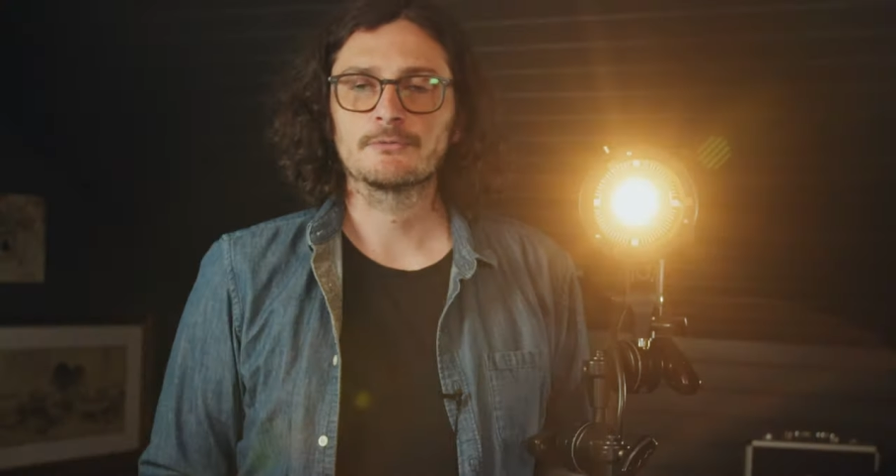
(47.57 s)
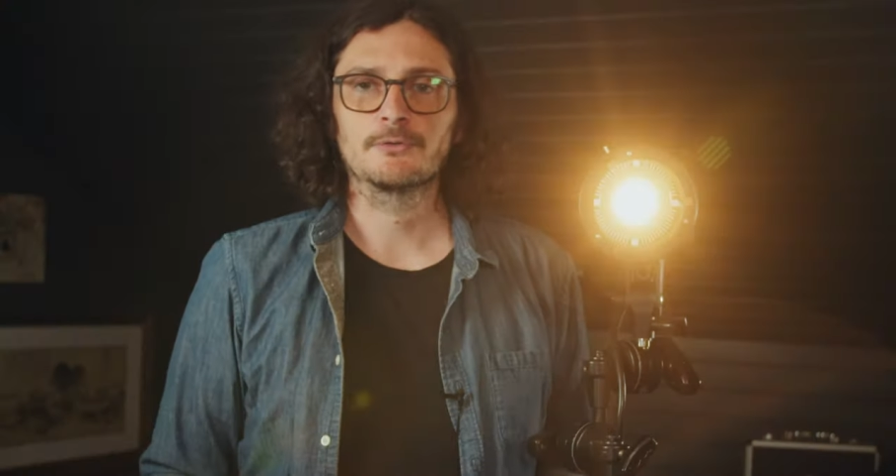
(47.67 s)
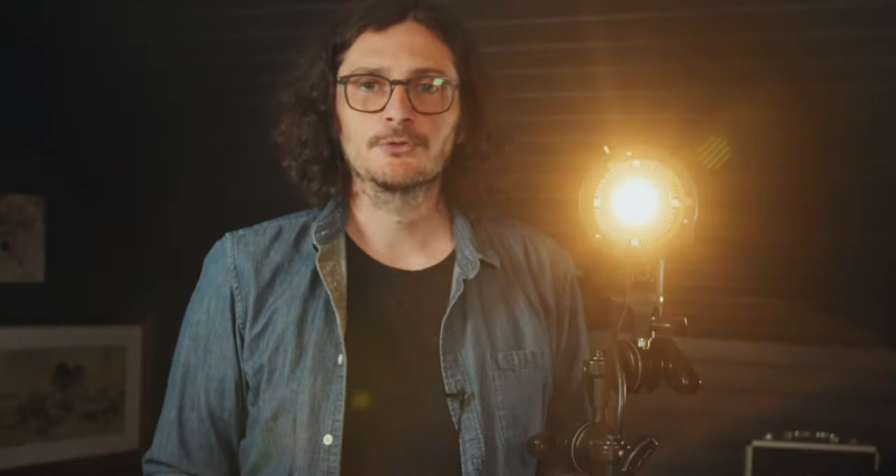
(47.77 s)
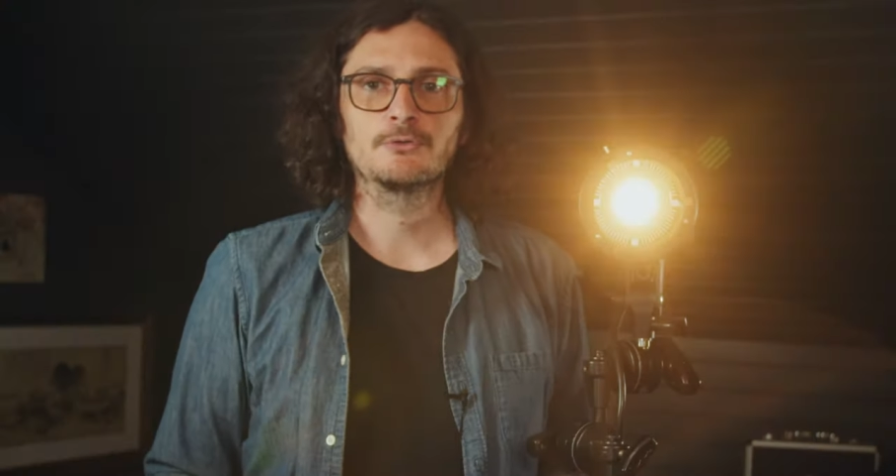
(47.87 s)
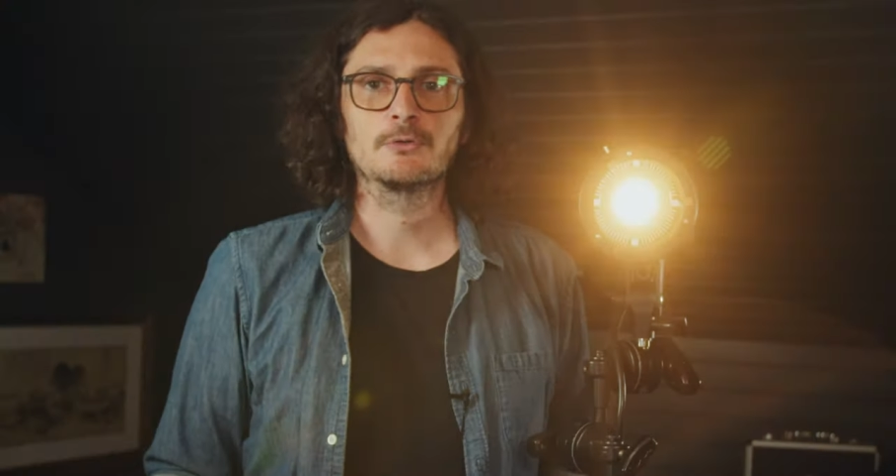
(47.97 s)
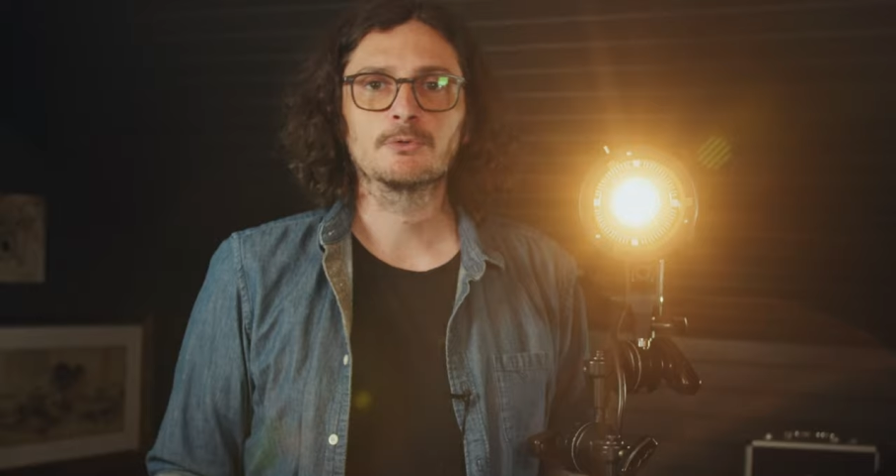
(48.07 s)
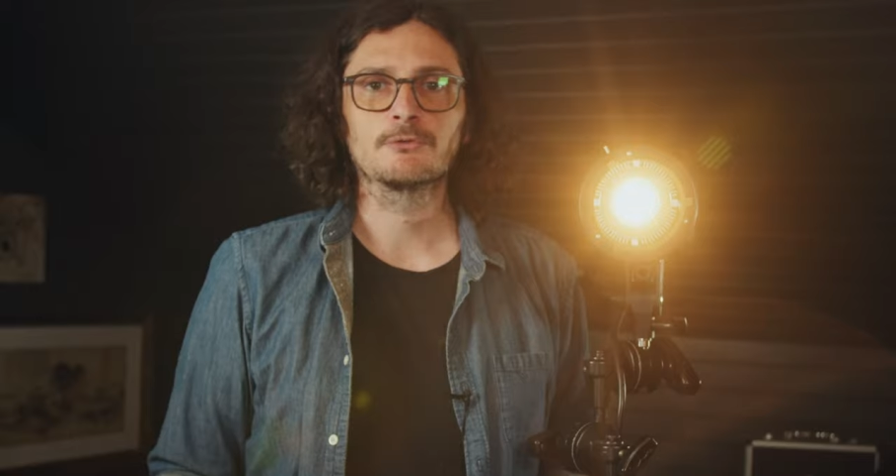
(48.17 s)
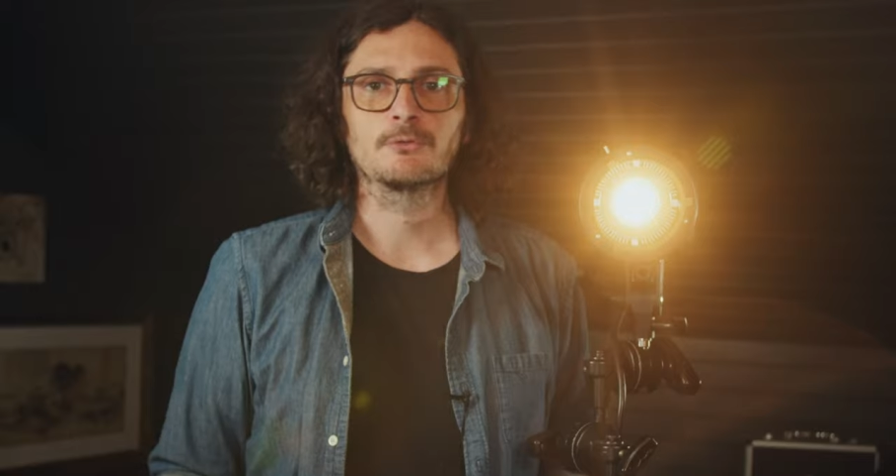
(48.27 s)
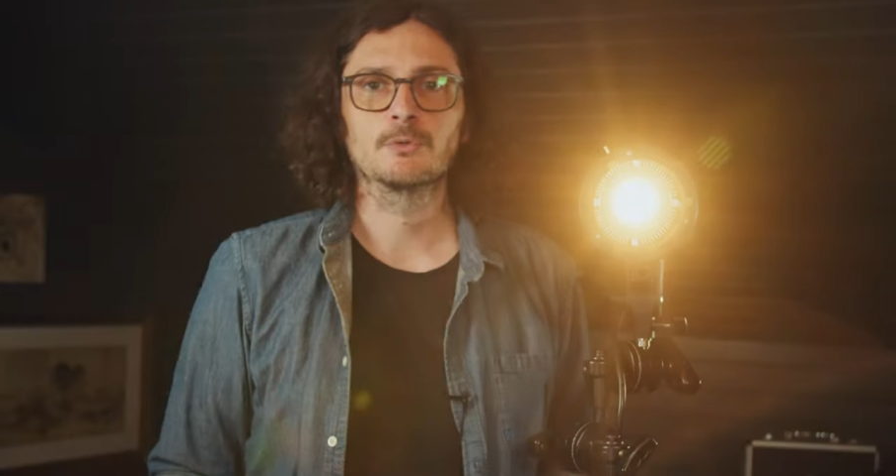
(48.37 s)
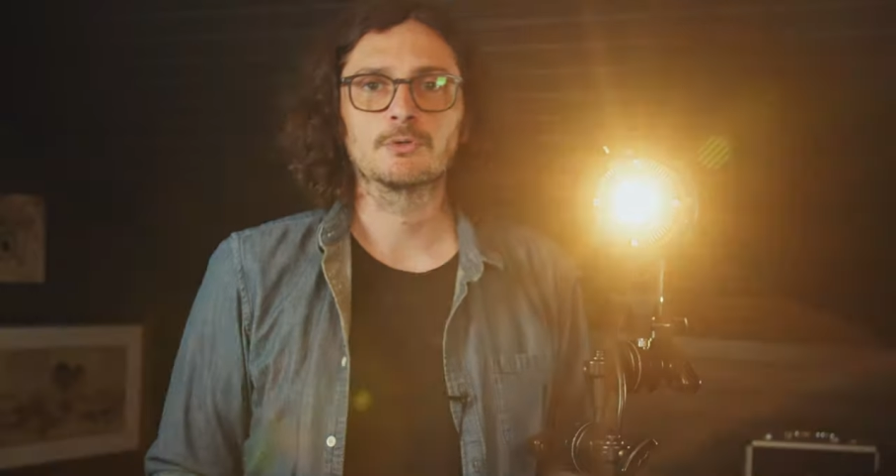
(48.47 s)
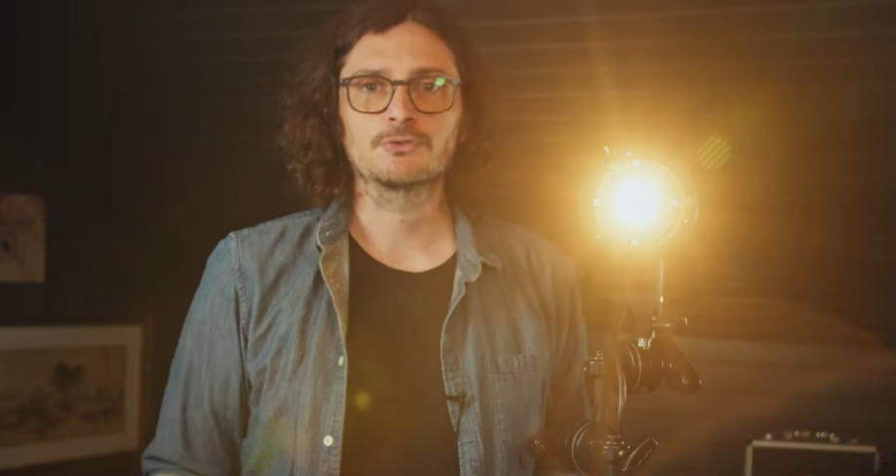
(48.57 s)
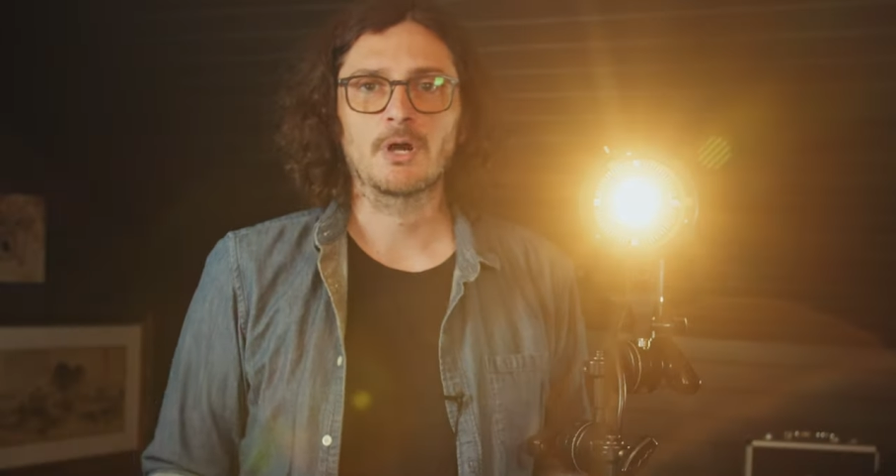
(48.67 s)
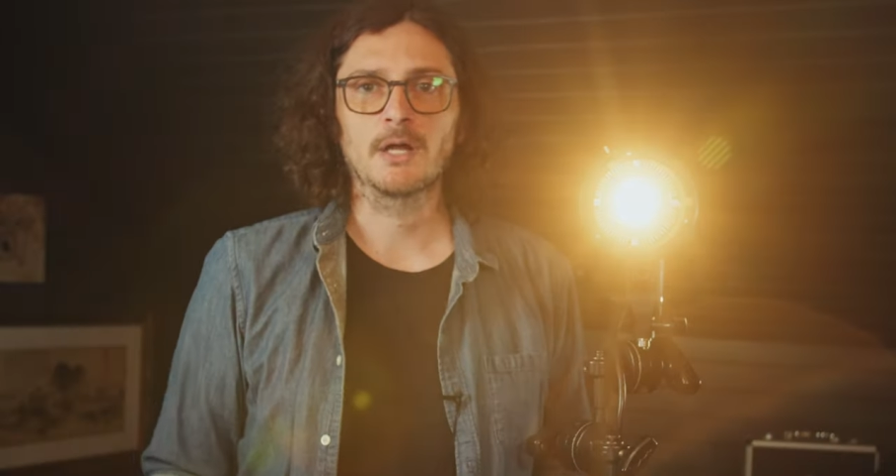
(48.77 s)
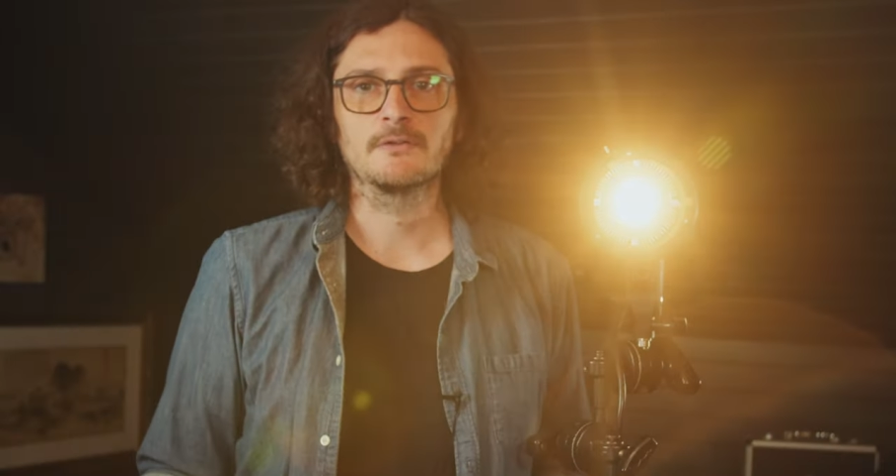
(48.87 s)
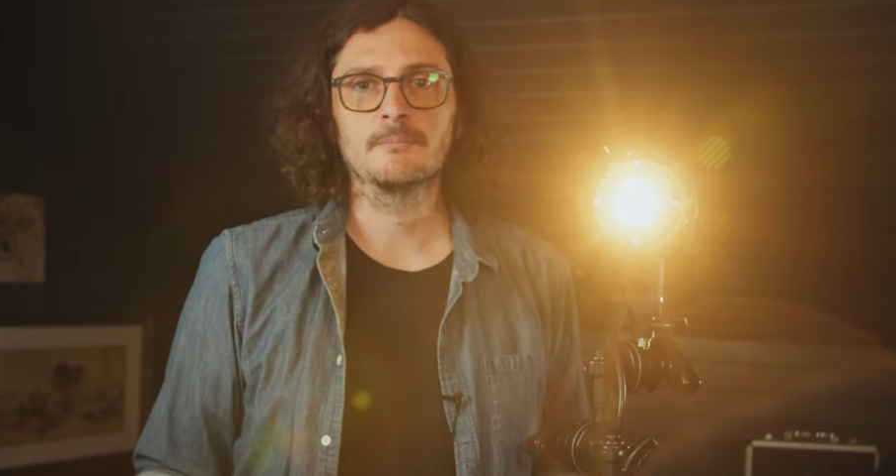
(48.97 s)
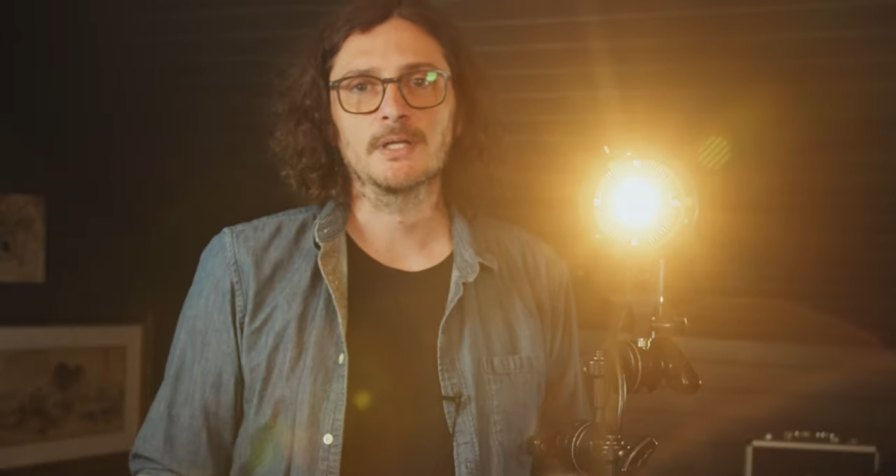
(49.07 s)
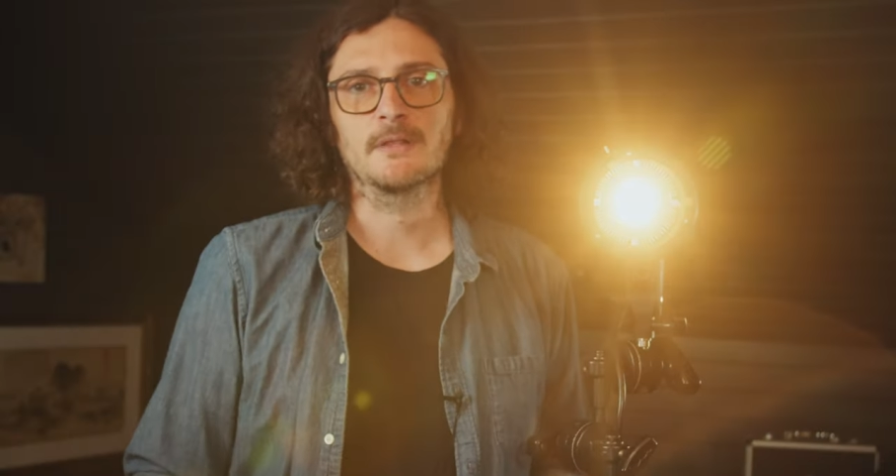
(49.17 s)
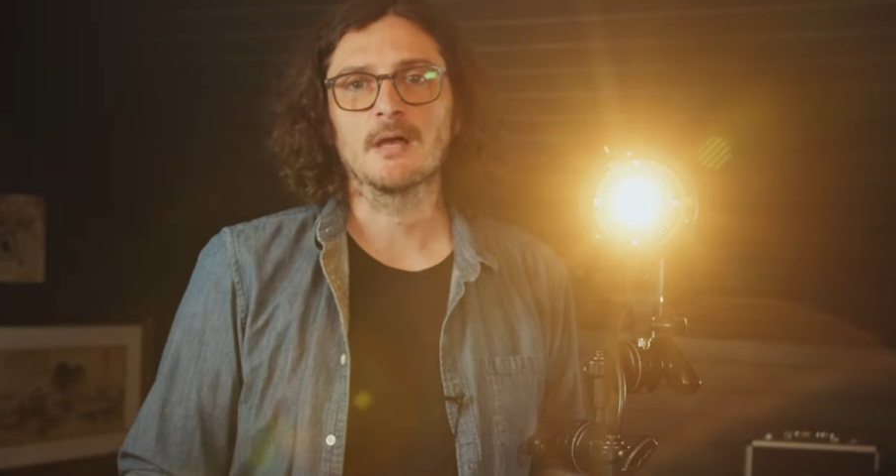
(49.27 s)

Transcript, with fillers: for YouTubers who were trying to make